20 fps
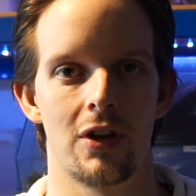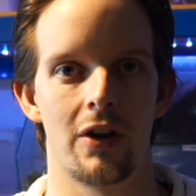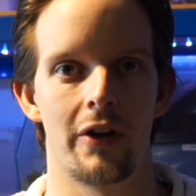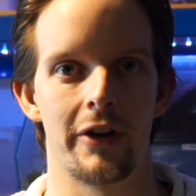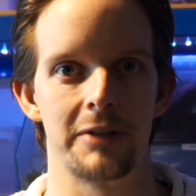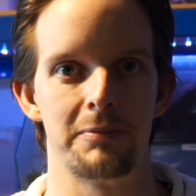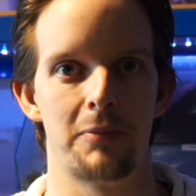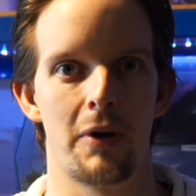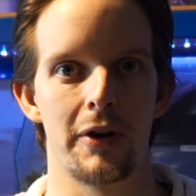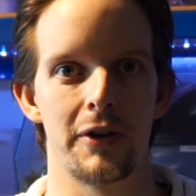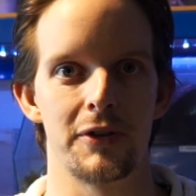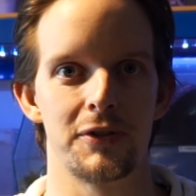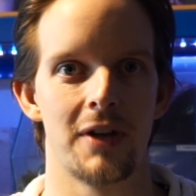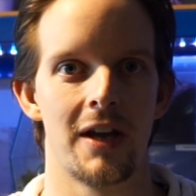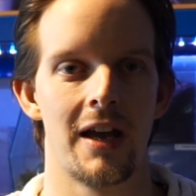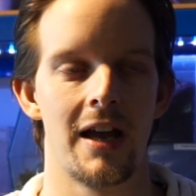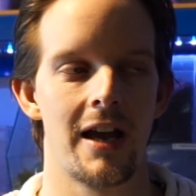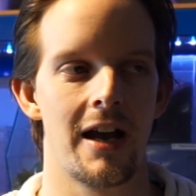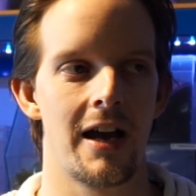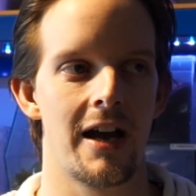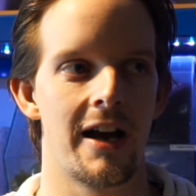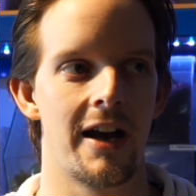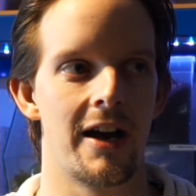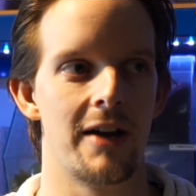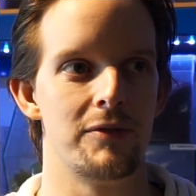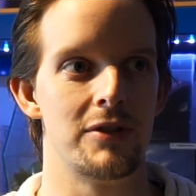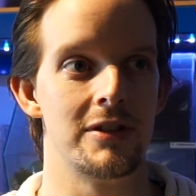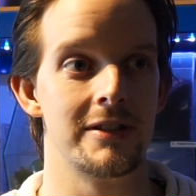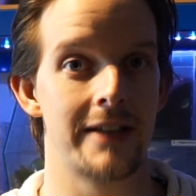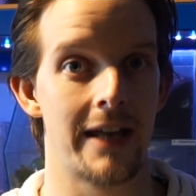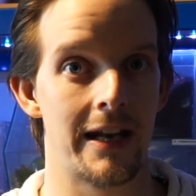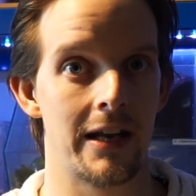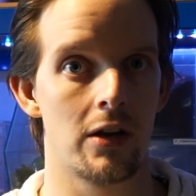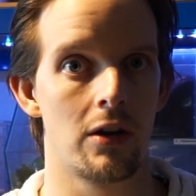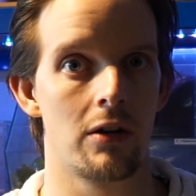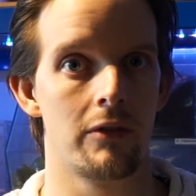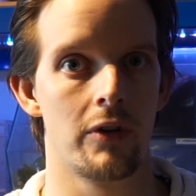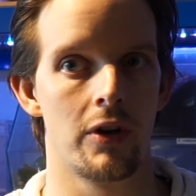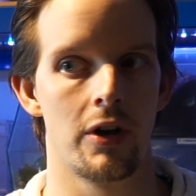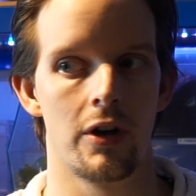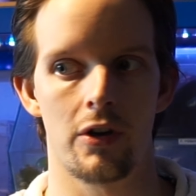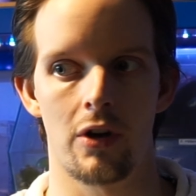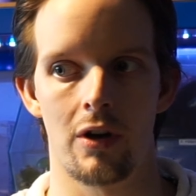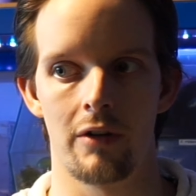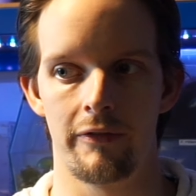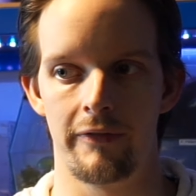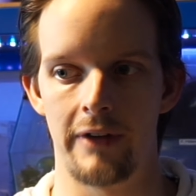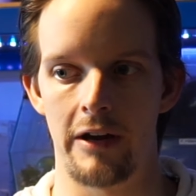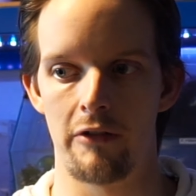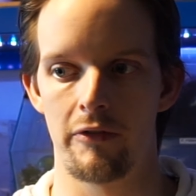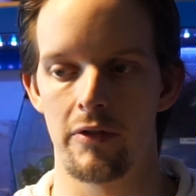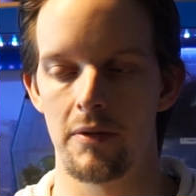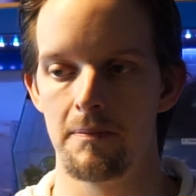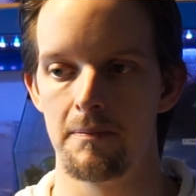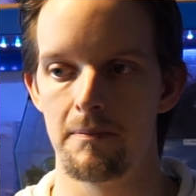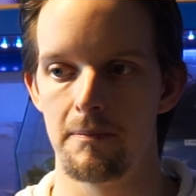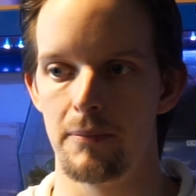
like spiders. She's getting over her kind of fear of them,